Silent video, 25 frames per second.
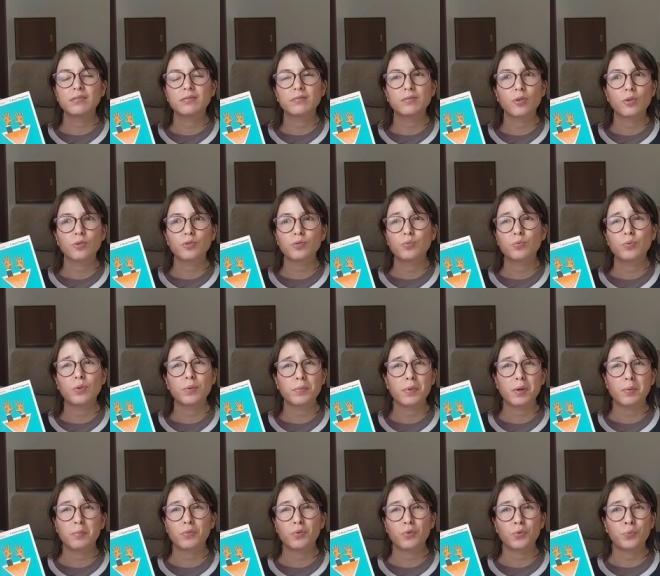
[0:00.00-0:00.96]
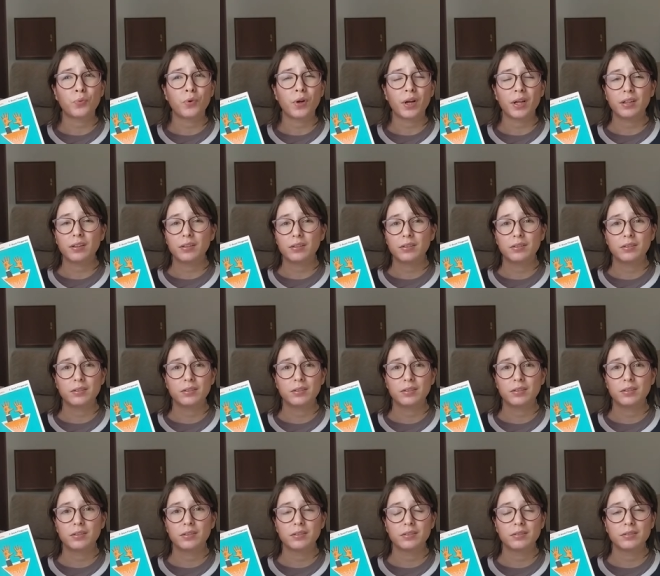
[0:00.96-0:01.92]
don't remember well
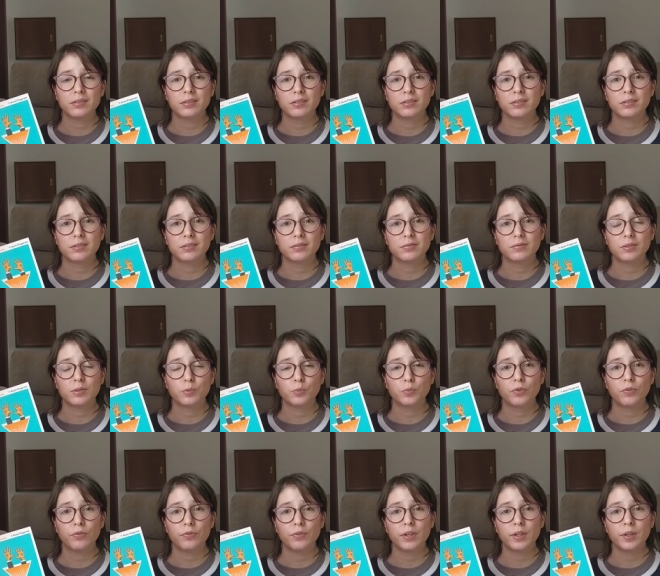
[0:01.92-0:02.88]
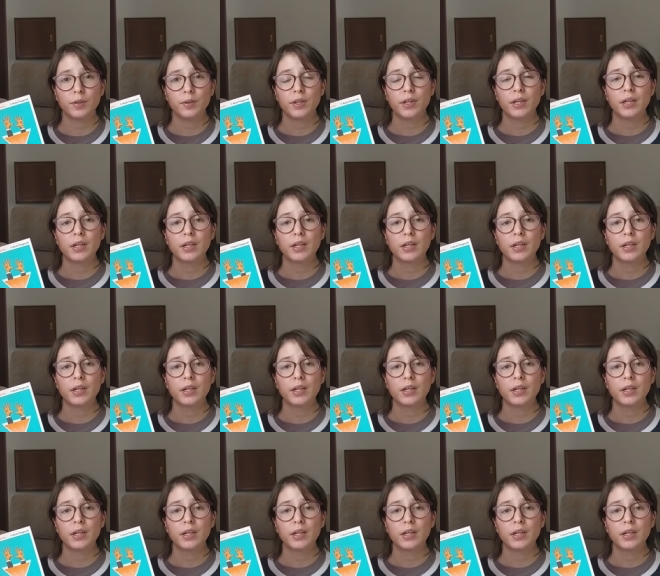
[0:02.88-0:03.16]
the, the movie.